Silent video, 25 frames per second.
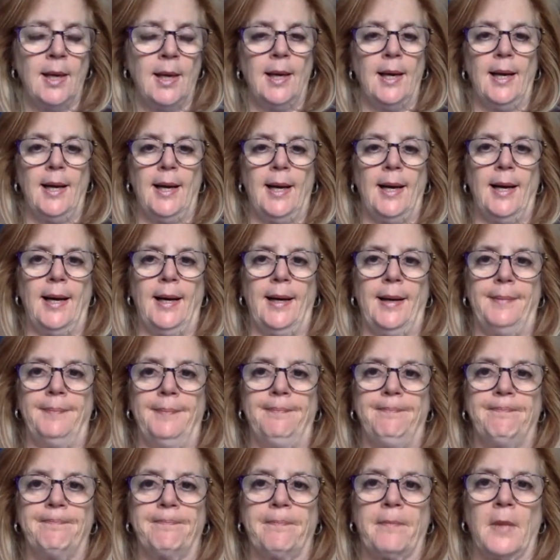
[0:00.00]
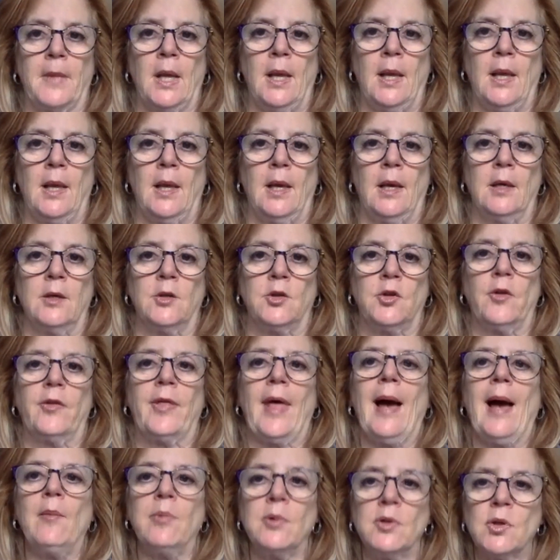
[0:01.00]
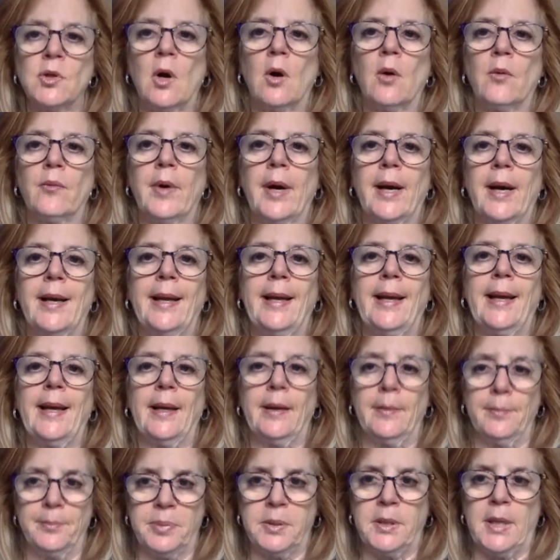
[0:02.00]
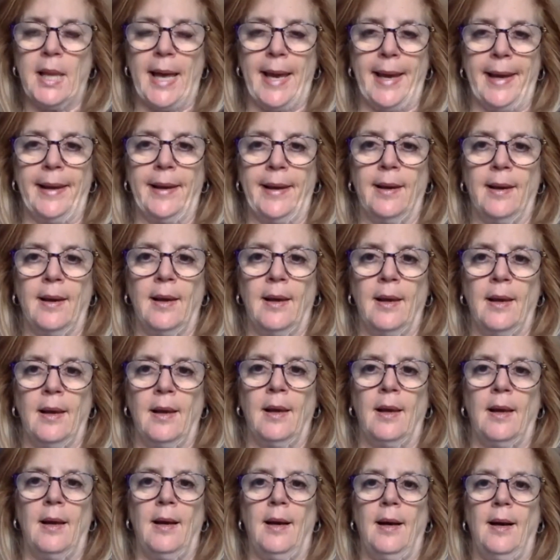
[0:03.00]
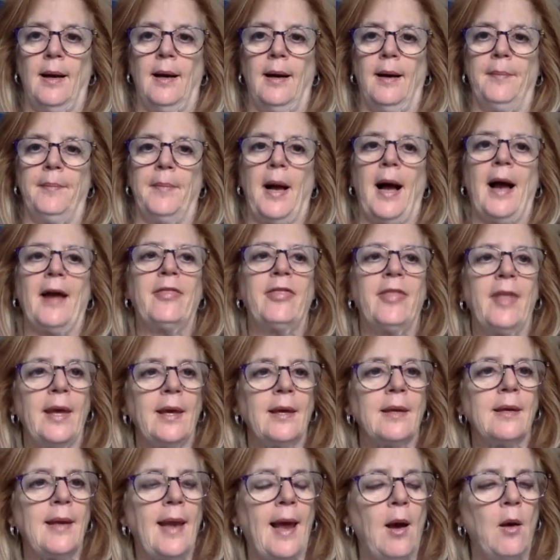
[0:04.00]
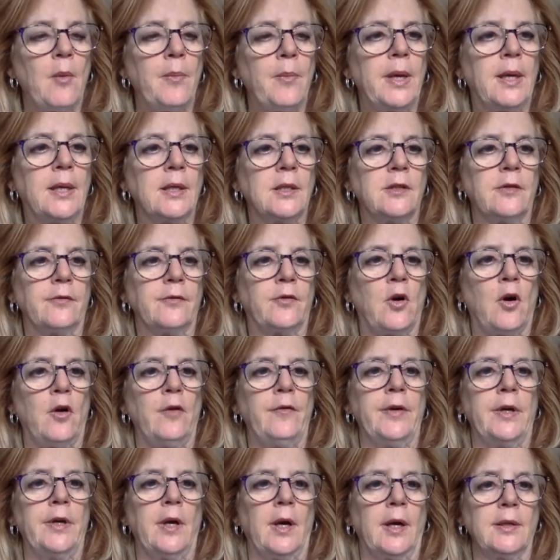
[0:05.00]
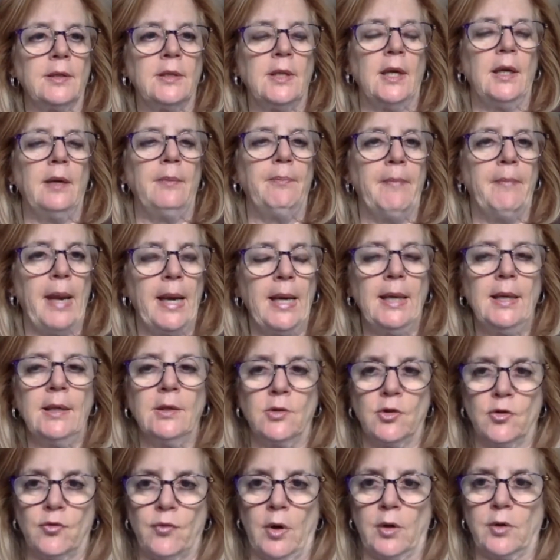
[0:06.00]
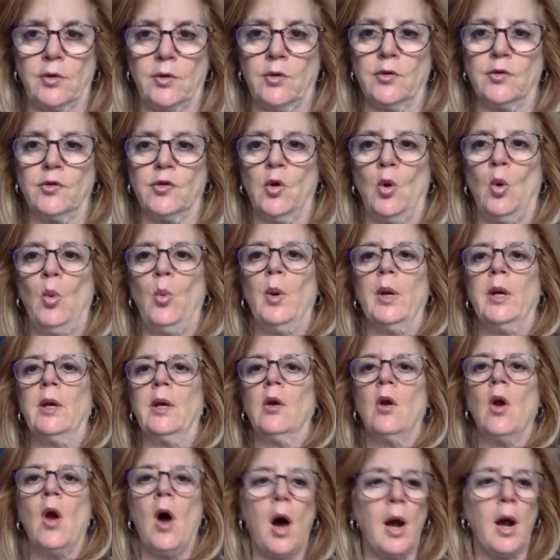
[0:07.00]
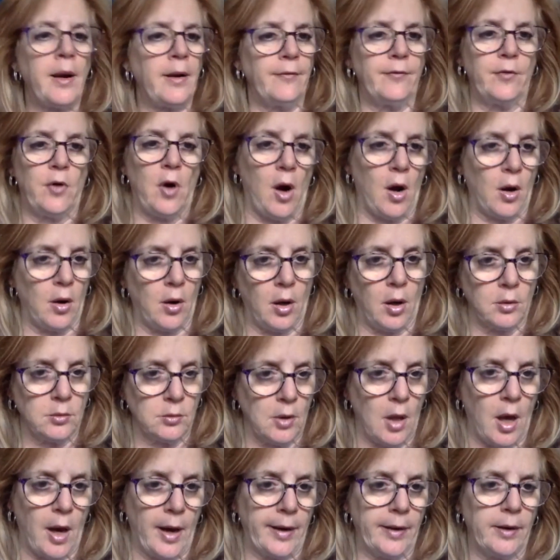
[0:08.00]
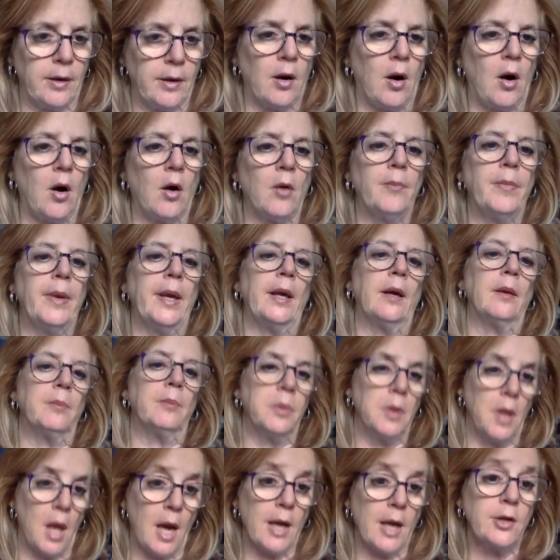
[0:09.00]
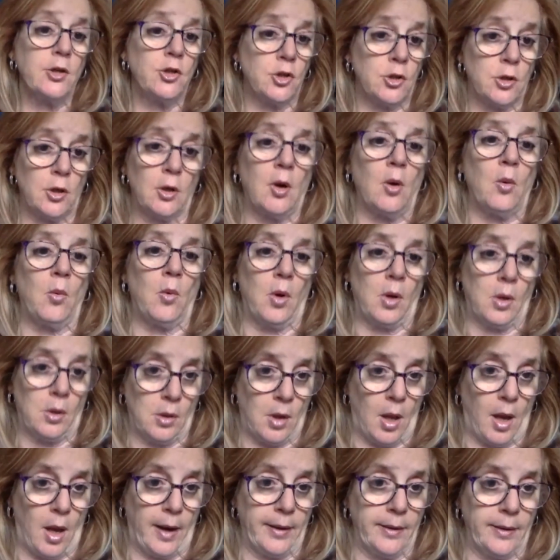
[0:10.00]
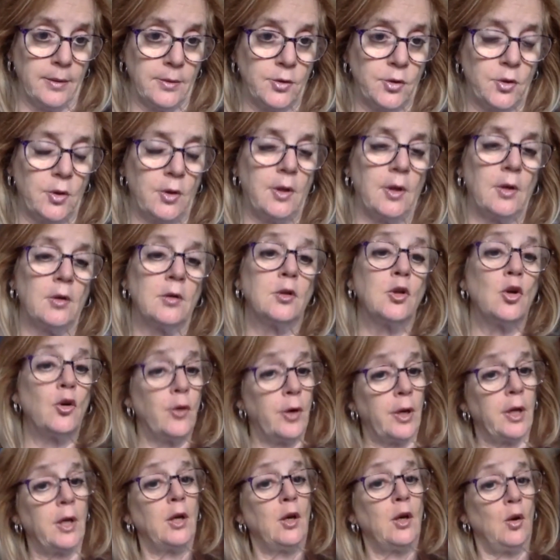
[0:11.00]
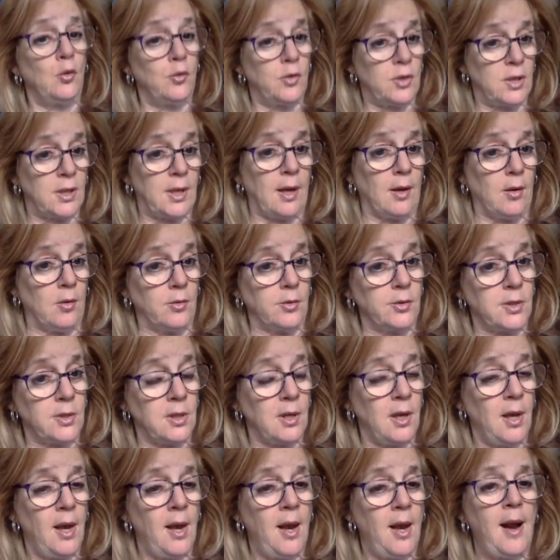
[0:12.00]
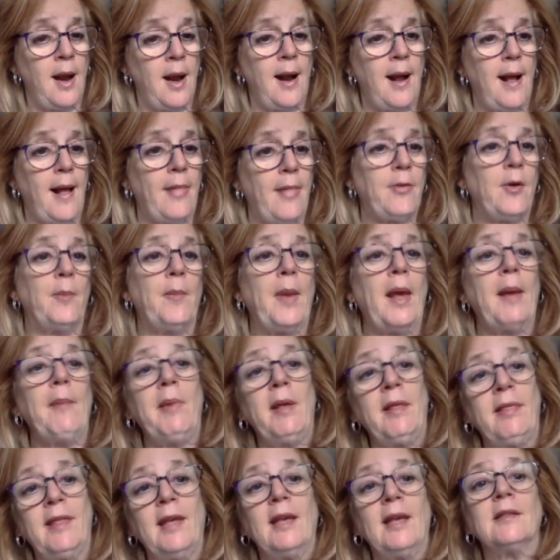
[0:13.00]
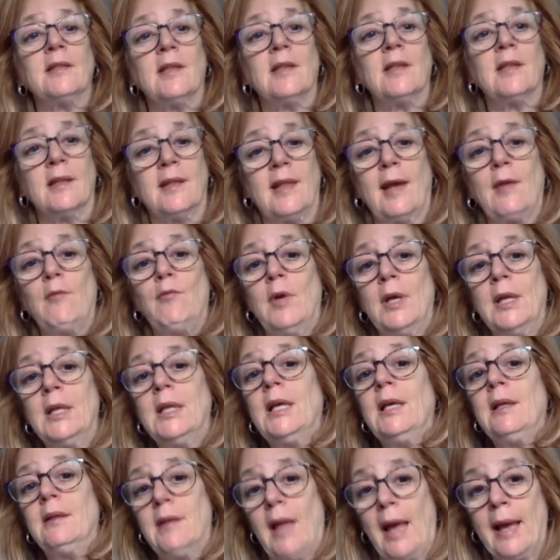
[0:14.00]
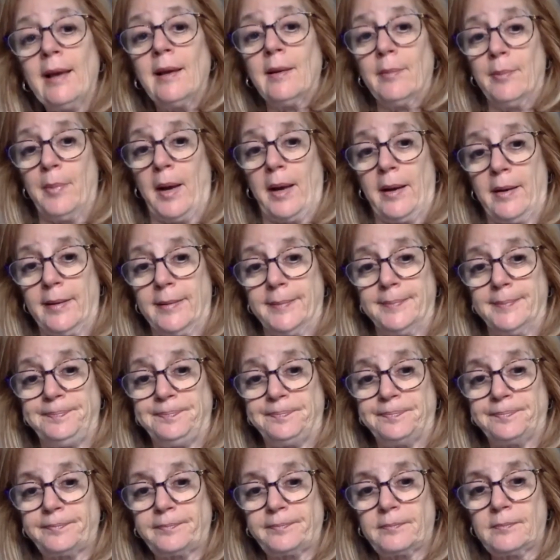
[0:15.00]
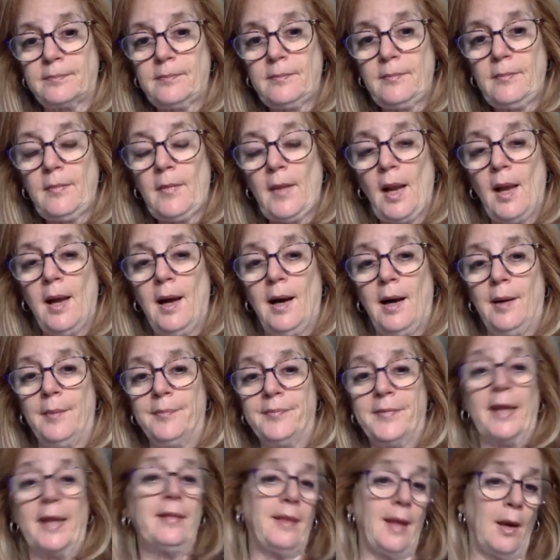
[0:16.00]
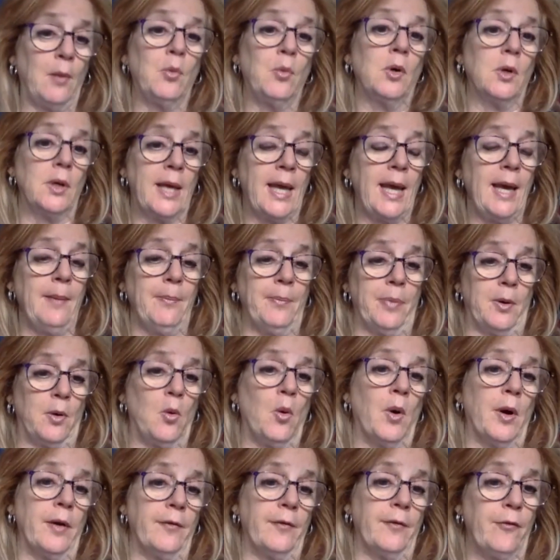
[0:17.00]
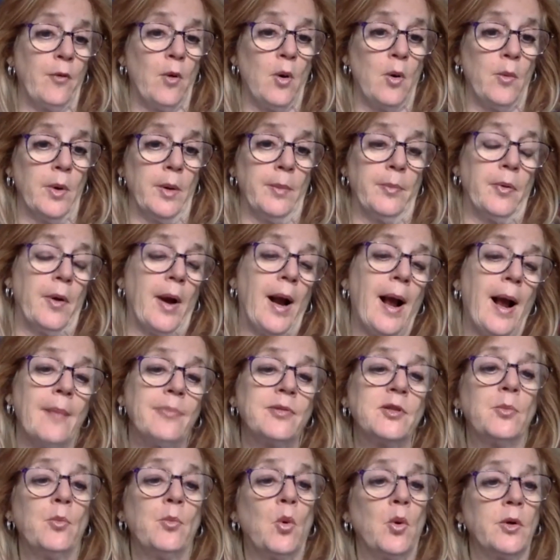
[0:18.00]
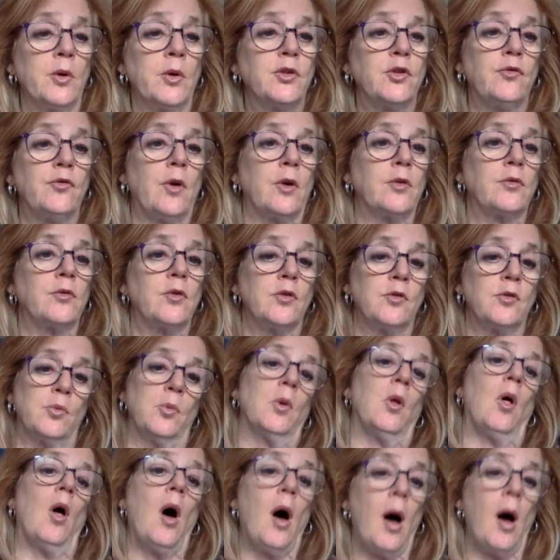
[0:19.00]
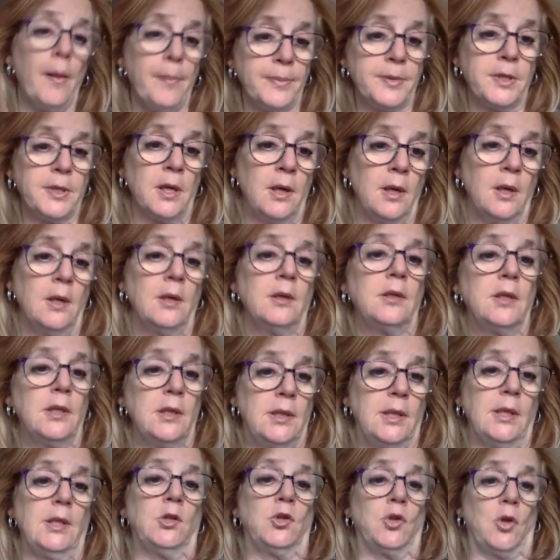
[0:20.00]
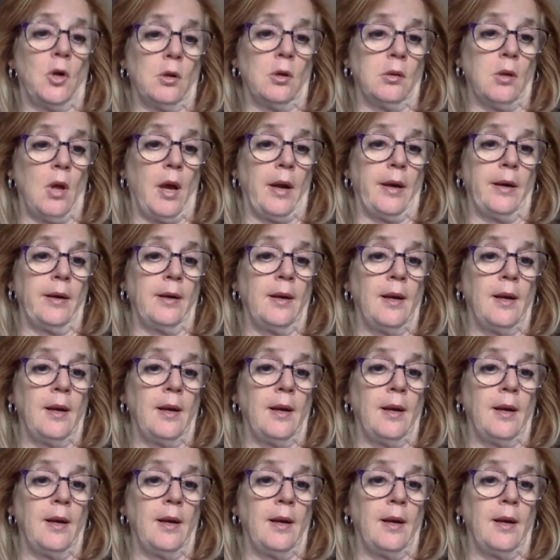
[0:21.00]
So that was already in play. I think now, because of COVID-19, many instructors who would not have gone online are being obliged to go online. So they're learning new skills. And there may be things that they really like about it, that they will keep going forward. Perhaps more instructors will opt to teach online.